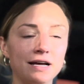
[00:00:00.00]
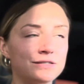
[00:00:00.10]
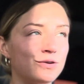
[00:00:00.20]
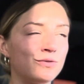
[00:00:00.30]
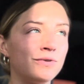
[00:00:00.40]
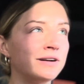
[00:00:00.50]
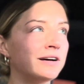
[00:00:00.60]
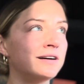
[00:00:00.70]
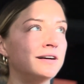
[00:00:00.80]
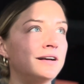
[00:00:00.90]
I don't want
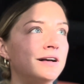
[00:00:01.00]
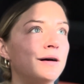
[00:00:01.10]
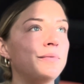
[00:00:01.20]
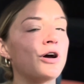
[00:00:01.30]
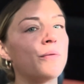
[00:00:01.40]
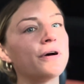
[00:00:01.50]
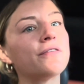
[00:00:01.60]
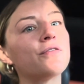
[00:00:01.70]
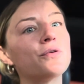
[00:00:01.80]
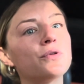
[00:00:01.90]
to be on my
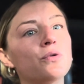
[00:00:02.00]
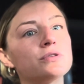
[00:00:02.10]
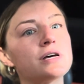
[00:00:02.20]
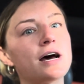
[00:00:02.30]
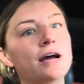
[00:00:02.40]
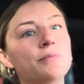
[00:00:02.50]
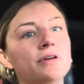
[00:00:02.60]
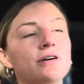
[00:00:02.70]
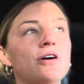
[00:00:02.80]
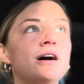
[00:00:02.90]
phone the whole time
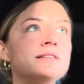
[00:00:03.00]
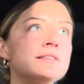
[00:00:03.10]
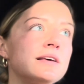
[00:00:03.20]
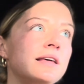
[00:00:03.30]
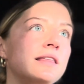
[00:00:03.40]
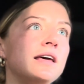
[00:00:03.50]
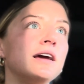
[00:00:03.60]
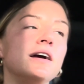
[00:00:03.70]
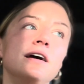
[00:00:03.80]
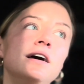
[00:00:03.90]
or constantly think,